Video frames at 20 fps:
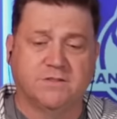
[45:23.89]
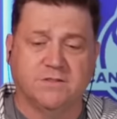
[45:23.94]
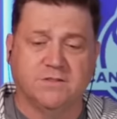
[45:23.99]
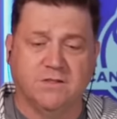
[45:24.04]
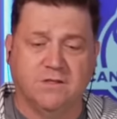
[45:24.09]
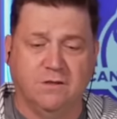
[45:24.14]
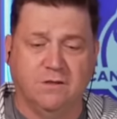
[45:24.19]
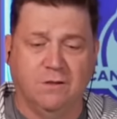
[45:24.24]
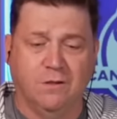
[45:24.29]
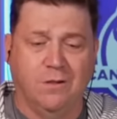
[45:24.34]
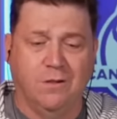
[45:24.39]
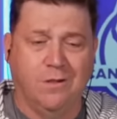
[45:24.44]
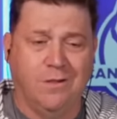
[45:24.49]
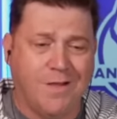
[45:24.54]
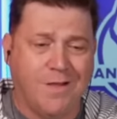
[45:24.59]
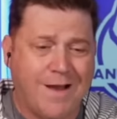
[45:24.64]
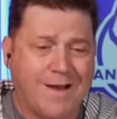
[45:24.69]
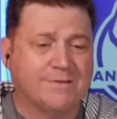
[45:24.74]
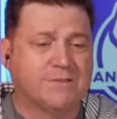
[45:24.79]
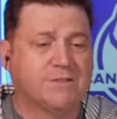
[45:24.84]

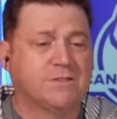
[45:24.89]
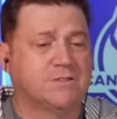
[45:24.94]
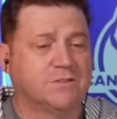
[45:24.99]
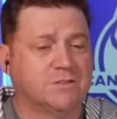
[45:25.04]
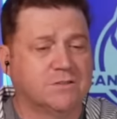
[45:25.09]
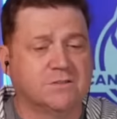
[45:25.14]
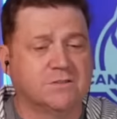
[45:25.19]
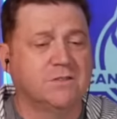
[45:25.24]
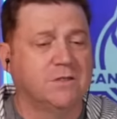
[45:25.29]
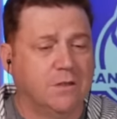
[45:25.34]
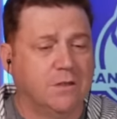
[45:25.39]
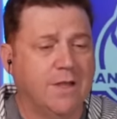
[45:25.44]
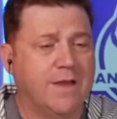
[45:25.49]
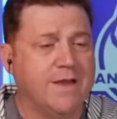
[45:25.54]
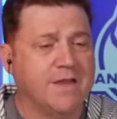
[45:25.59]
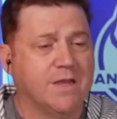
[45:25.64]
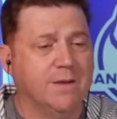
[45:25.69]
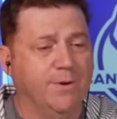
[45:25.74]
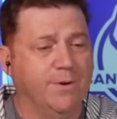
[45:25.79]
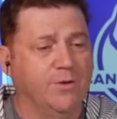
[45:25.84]
lots to
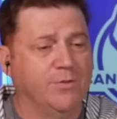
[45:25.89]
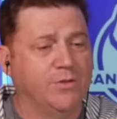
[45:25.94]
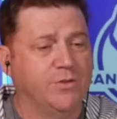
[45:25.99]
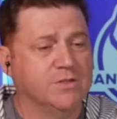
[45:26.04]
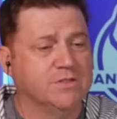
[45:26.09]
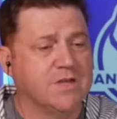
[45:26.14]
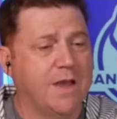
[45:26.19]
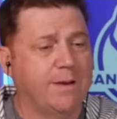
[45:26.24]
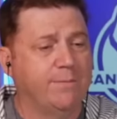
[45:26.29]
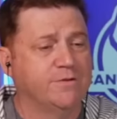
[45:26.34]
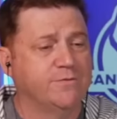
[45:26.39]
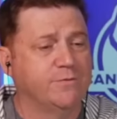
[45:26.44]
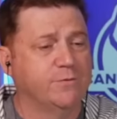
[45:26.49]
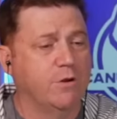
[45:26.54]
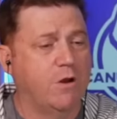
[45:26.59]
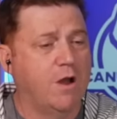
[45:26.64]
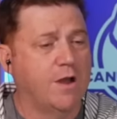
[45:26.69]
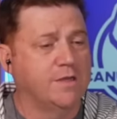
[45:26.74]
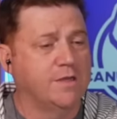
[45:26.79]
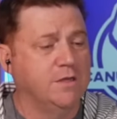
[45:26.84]
like about this Abbotsford
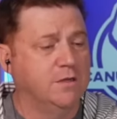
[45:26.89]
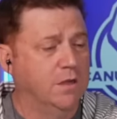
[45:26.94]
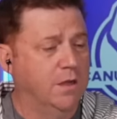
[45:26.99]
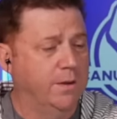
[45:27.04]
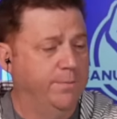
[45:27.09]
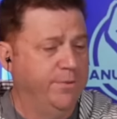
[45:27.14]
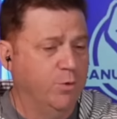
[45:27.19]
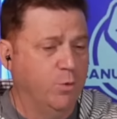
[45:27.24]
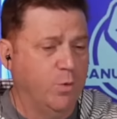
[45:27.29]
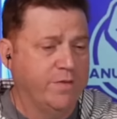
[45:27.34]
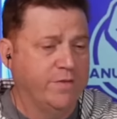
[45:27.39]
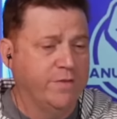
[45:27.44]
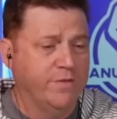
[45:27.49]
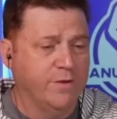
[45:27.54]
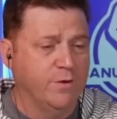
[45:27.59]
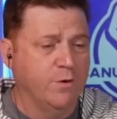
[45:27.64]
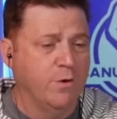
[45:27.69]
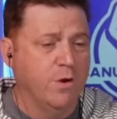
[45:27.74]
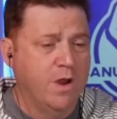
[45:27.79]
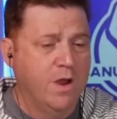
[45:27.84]
Hockey Club and the way that
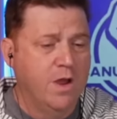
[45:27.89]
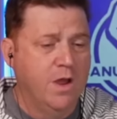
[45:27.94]
they're